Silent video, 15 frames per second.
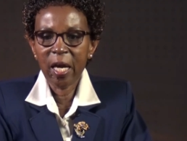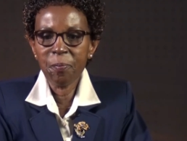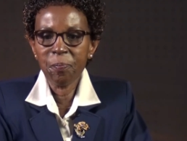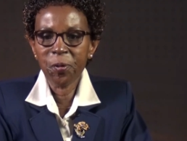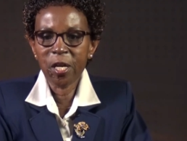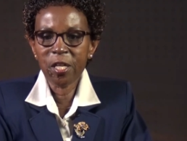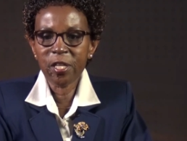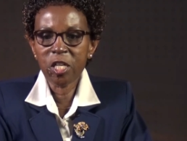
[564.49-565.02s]

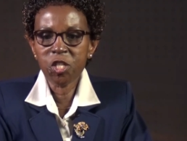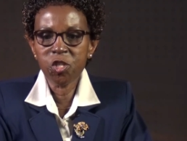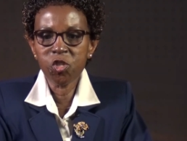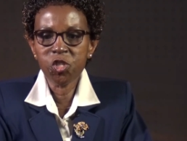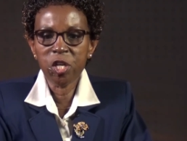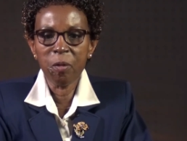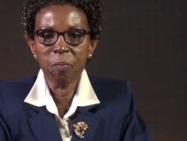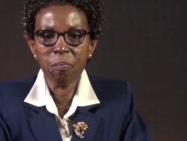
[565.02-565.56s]
and pray
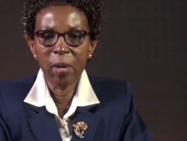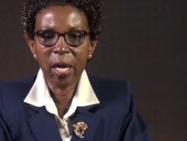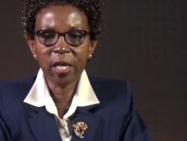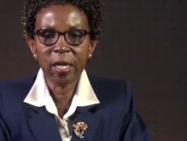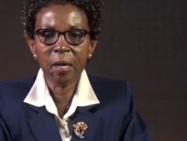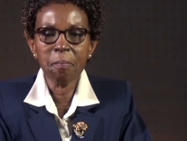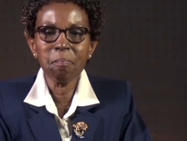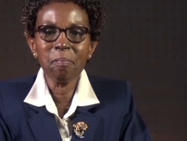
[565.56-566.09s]
that you shall
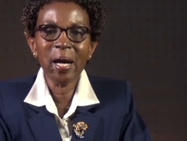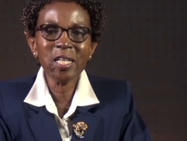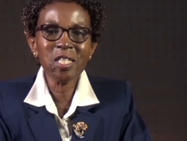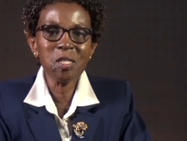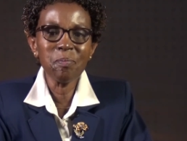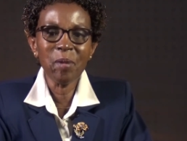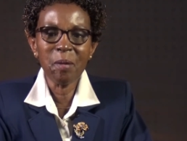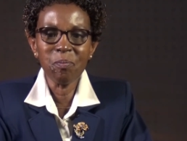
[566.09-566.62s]
make
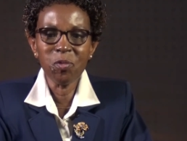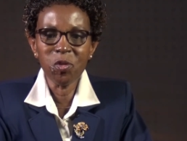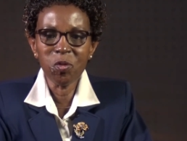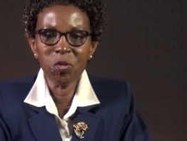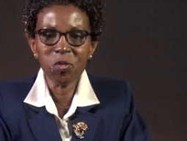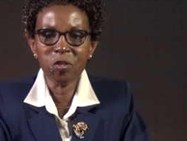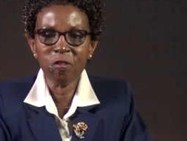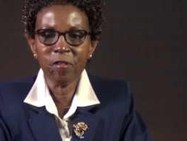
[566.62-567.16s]

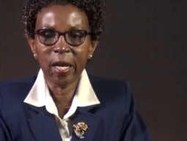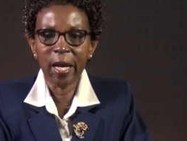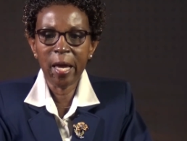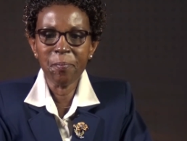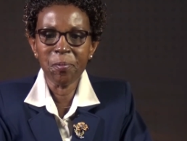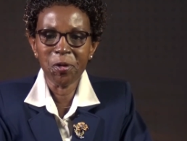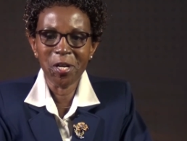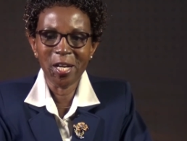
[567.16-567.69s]
maximum use of the
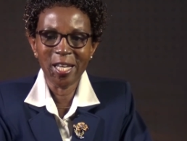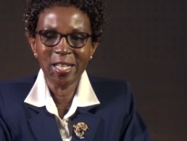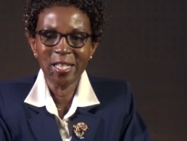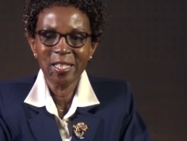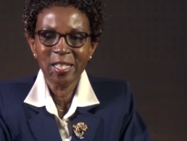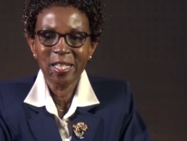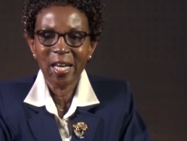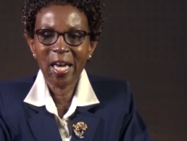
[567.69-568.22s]

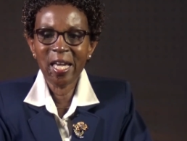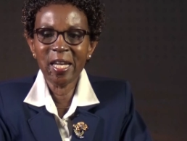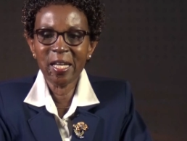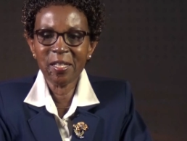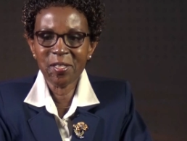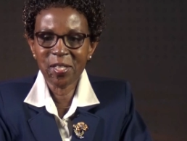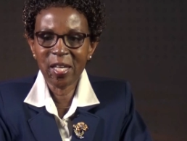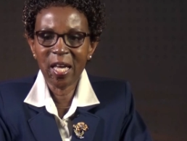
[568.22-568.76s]
library
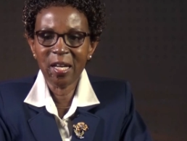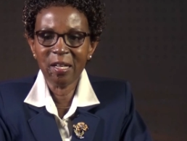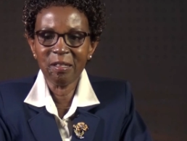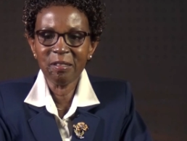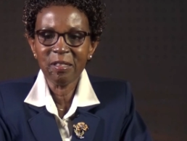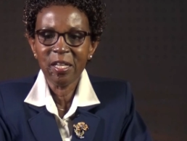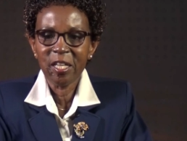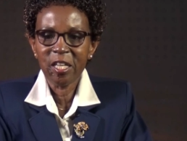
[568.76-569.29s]
and
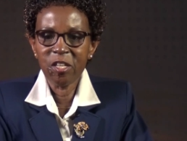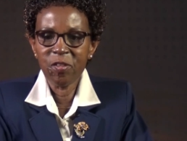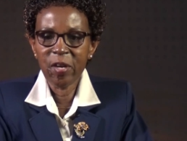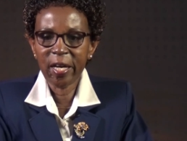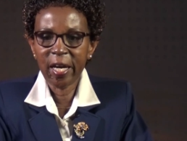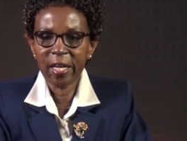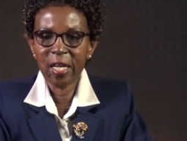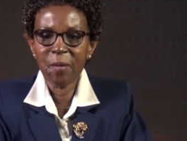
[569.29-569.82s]
excel
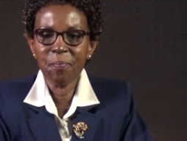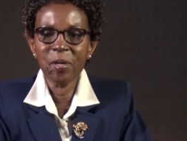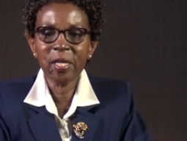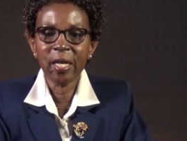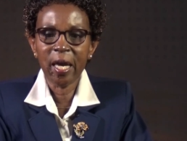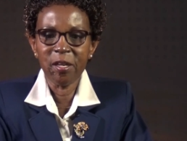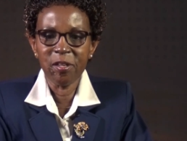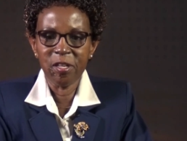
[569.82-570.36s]
in your
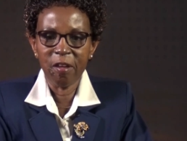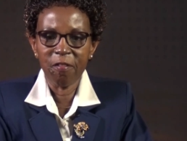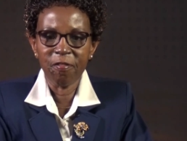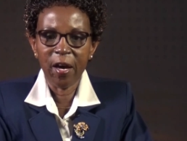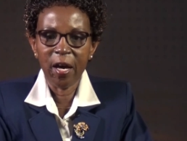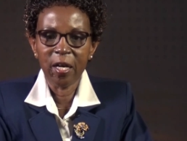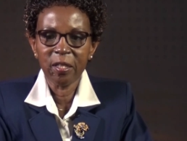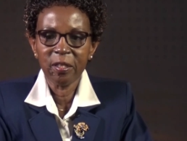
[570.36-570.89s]
academic
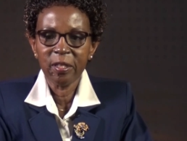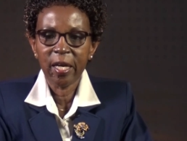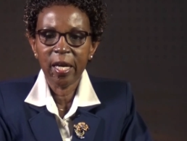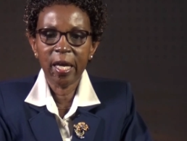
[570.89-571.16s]
endeavor